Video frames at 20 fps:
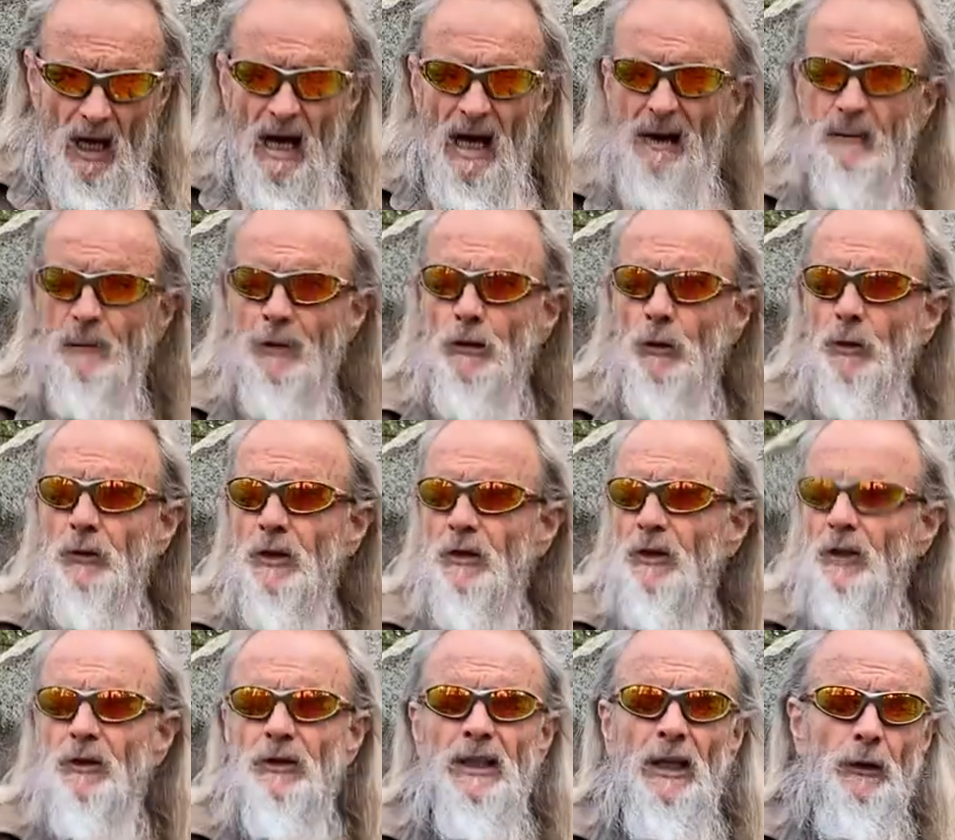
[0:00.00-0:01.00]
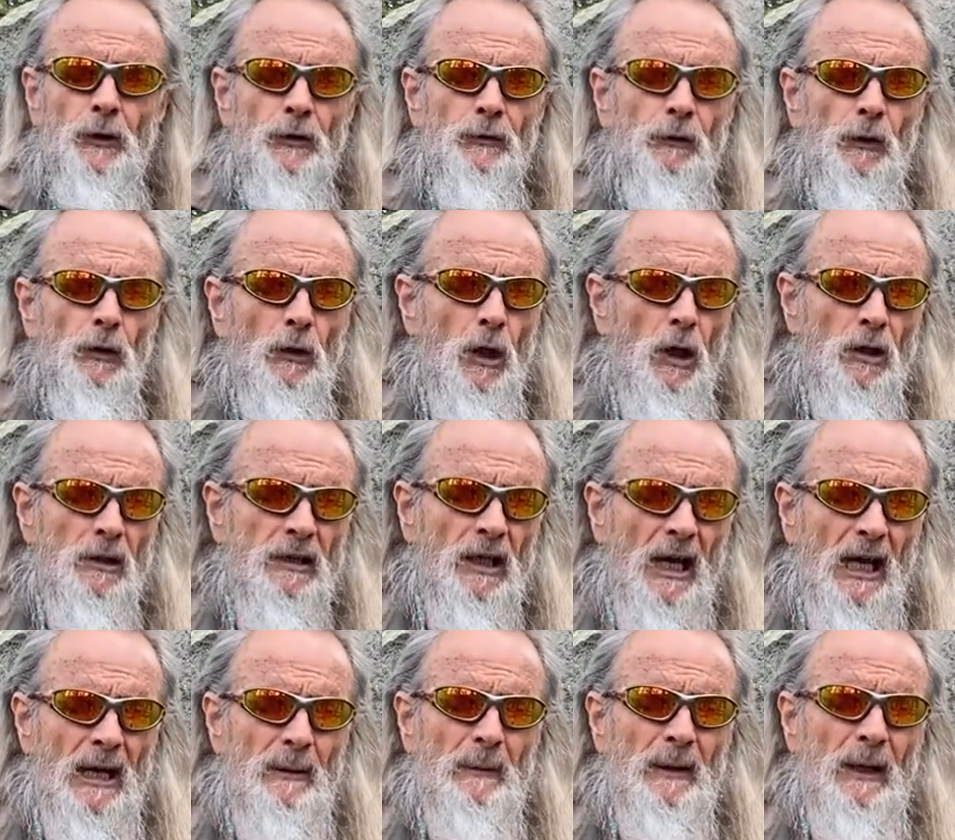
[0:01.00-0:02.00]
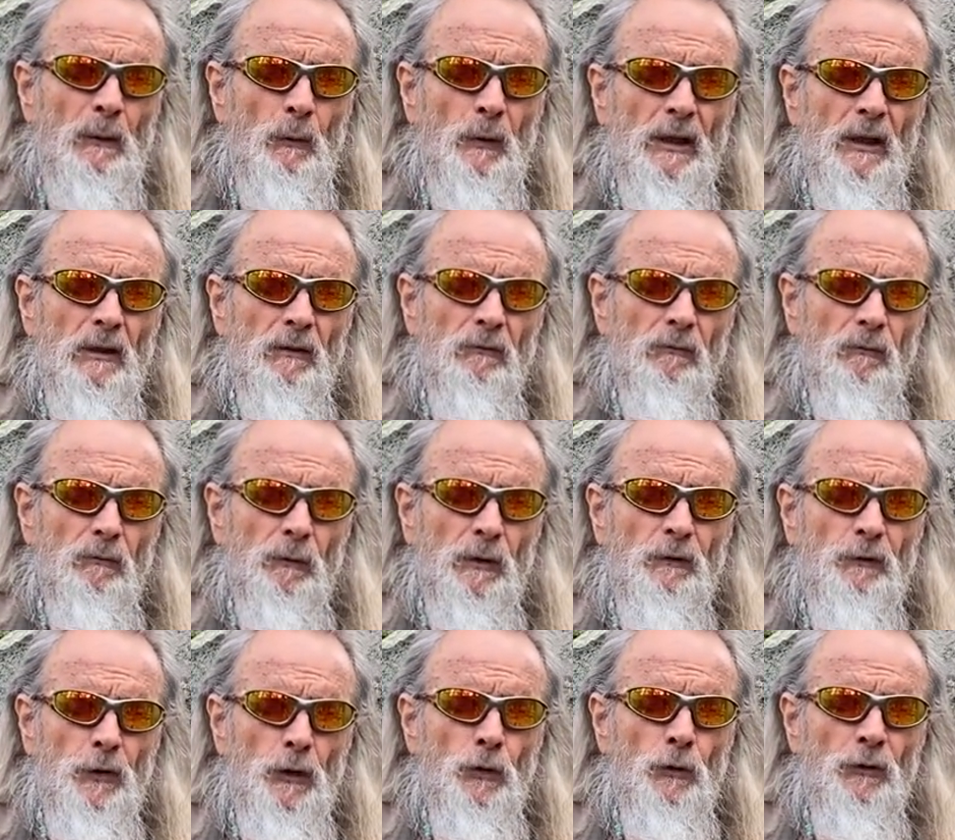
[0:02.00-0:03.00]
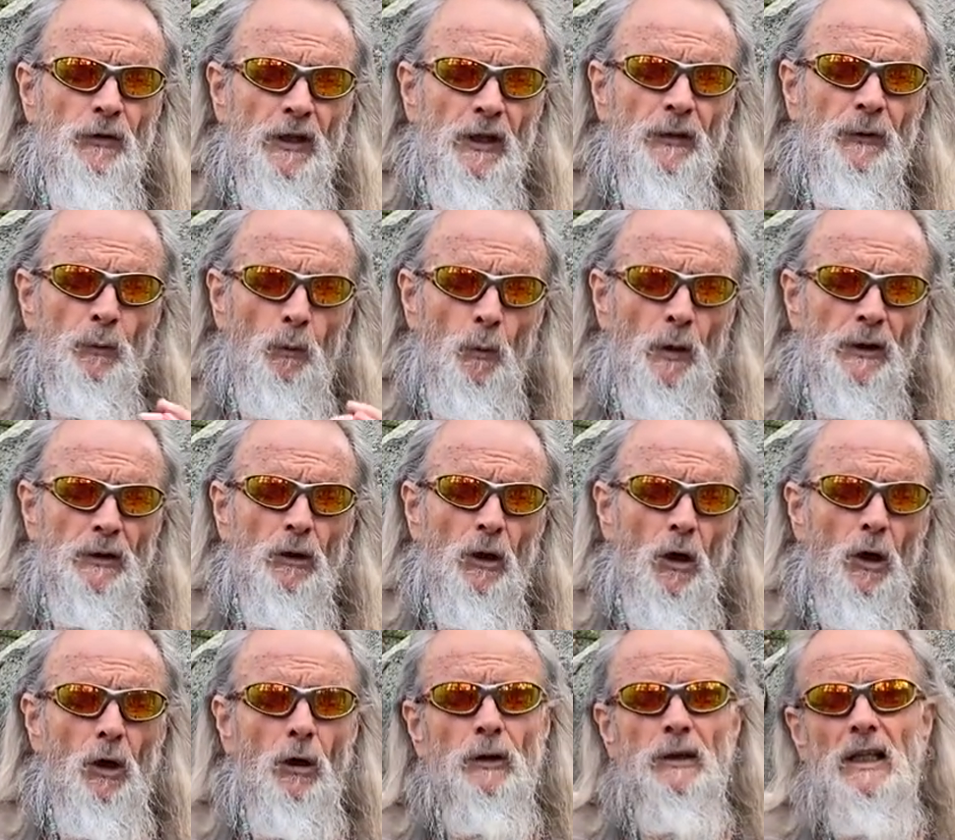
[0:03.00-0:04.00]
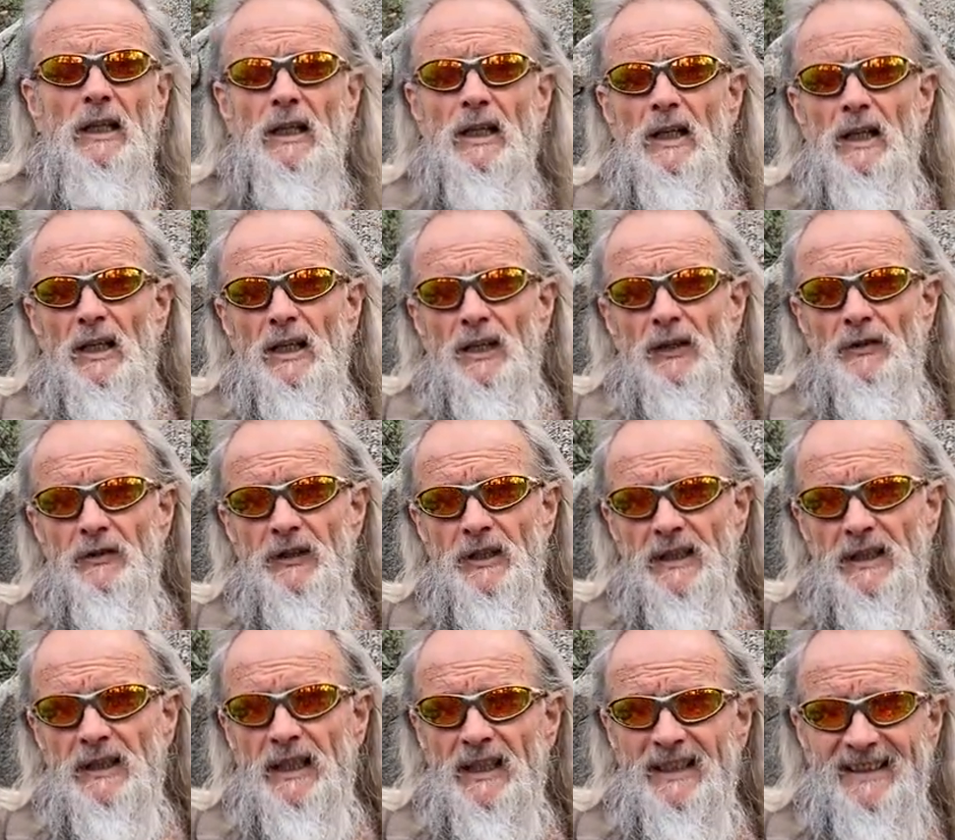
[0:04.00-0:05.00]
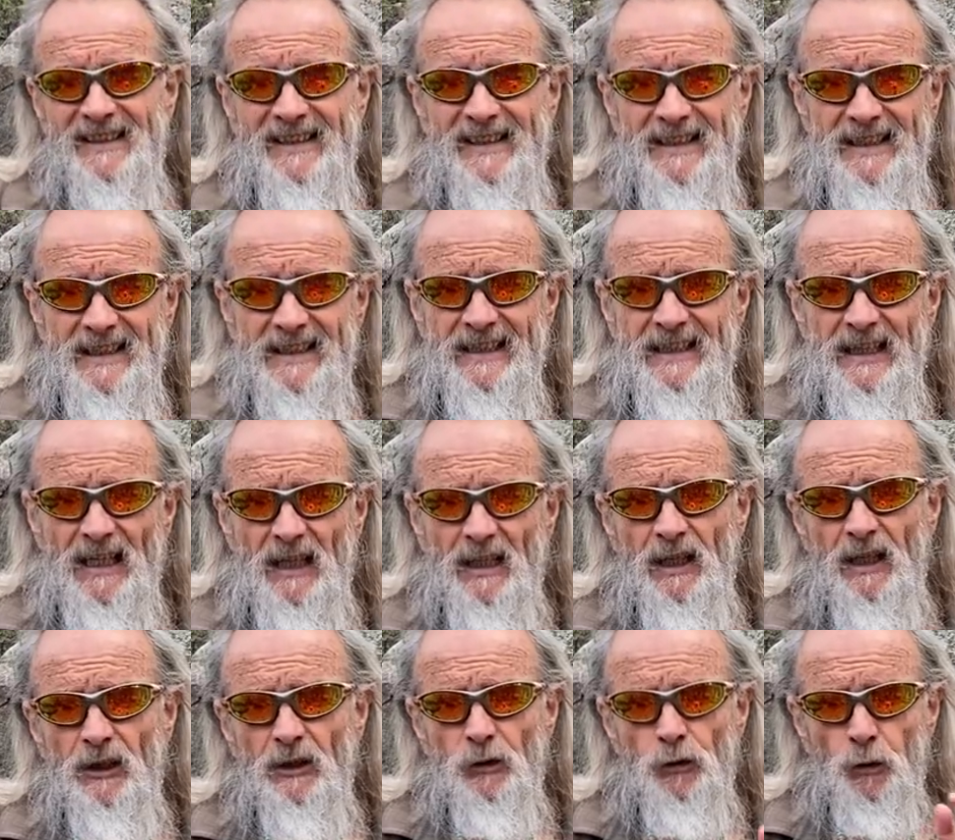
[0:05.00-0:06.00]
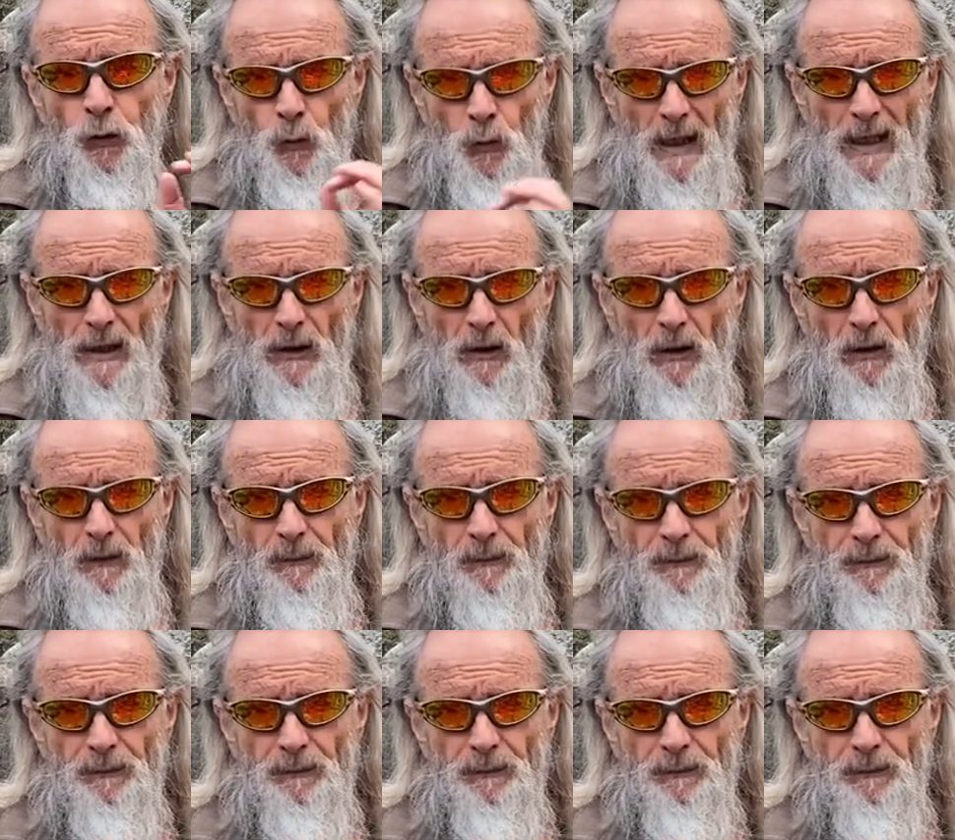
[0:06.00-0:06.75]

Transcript: I've been using their sandals for a long time and I want to review this one called the Z Trail.